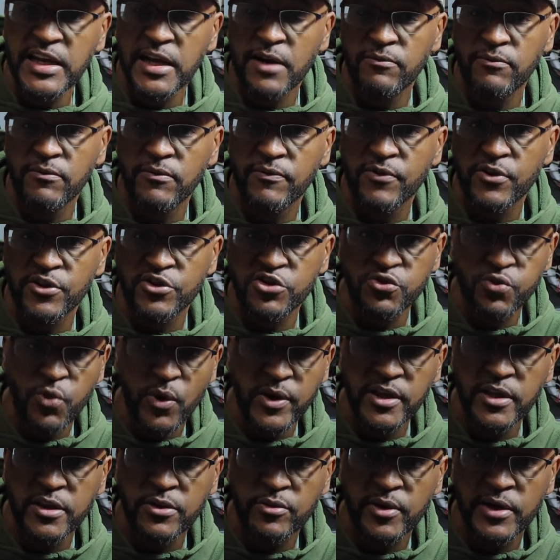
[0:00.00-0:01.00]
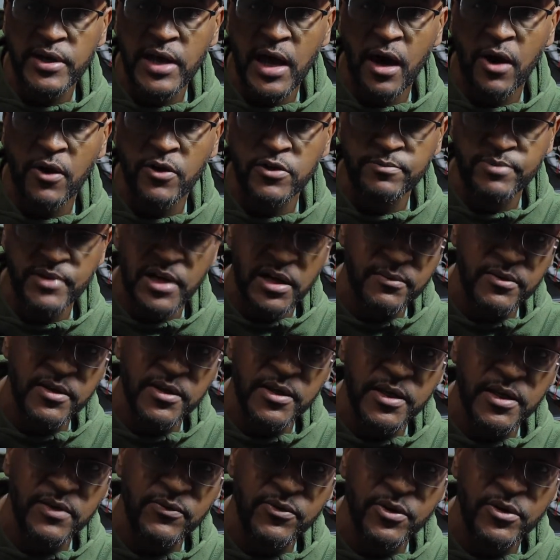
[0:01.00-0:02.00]
of them for $23. But I'm
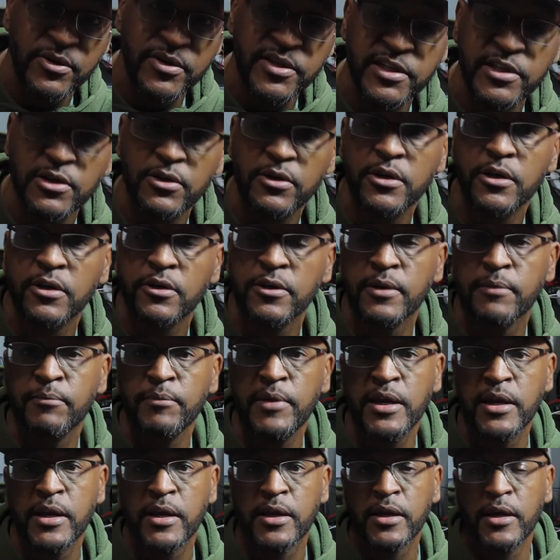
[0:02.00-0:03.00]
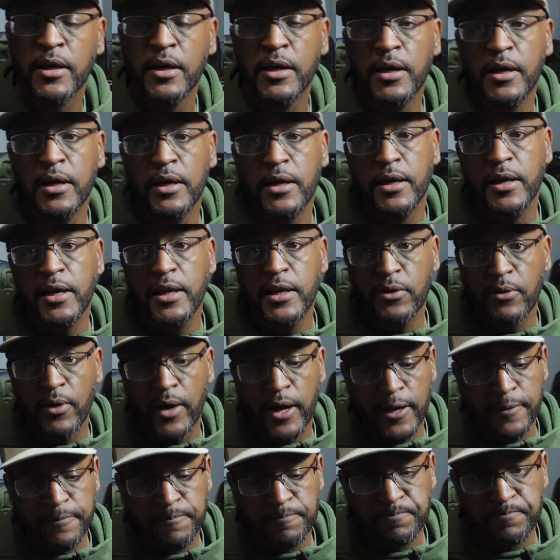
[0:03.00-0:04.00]
going to give you a deal here in a minute.
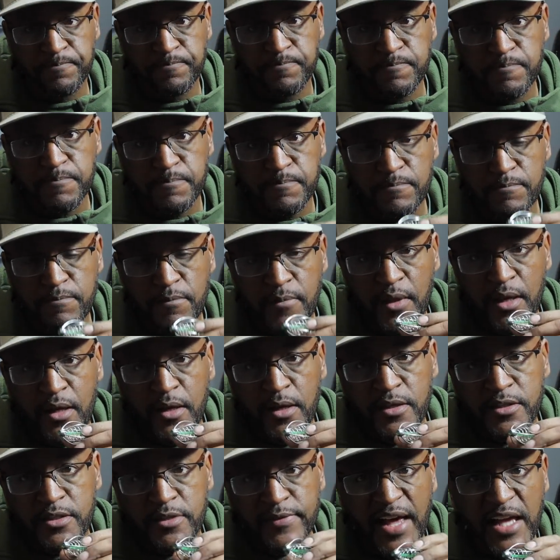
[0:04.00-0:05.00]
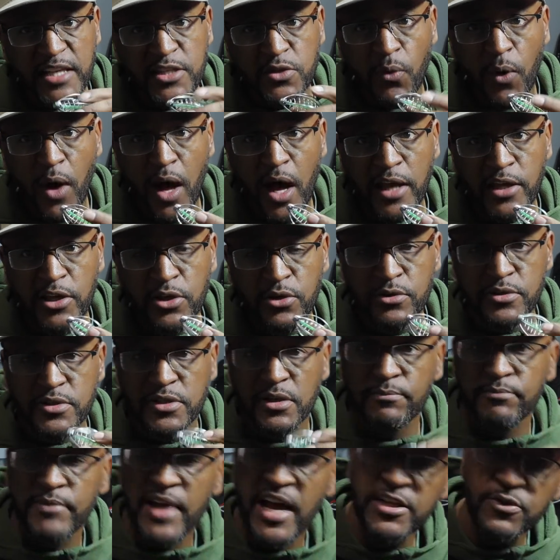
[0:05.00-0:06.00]
Anyway, so that's why I use
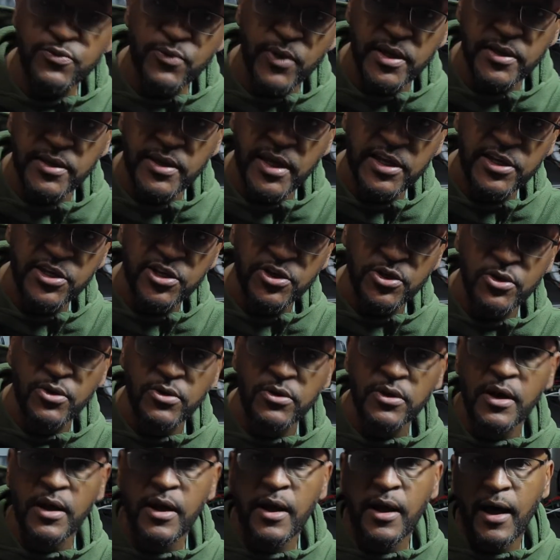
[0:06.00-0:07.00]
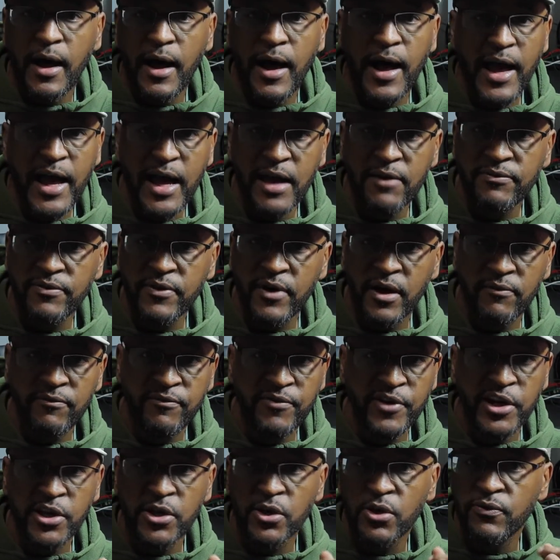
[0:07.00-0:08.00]
them. That's what they do. I have a
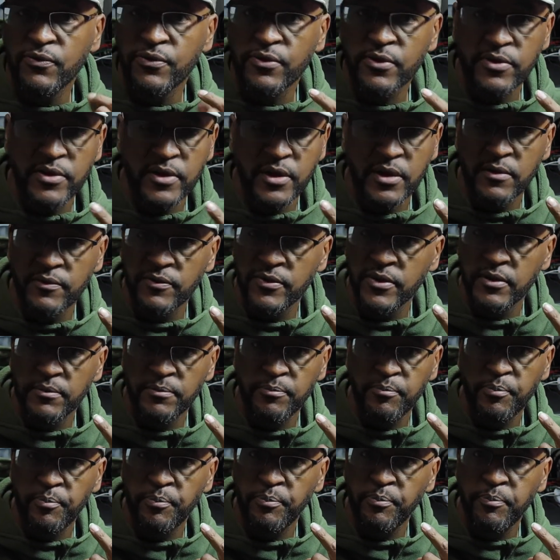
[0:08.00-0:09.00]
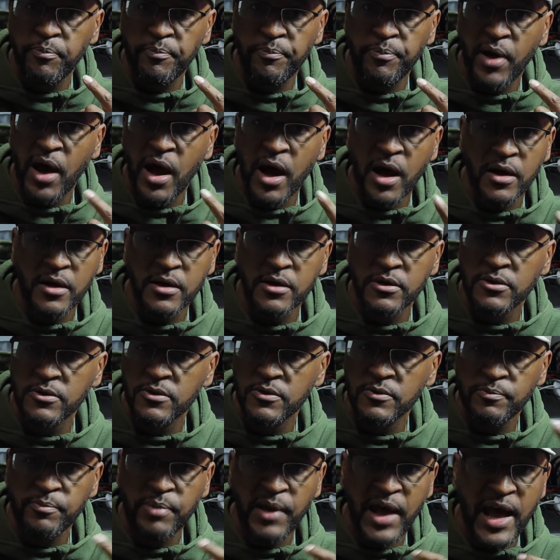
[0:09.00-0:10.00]
video for the
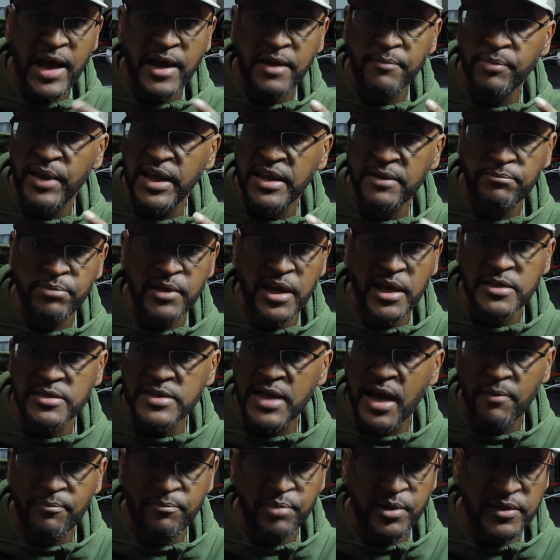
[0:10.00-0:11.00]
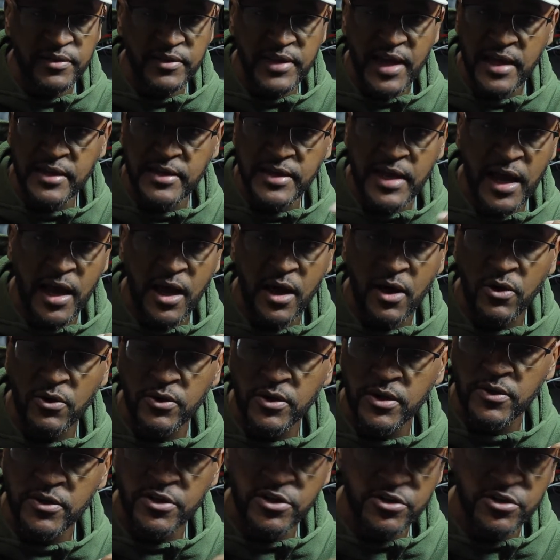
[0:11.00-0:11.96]
Panko pack bait mix. I'll put that down in the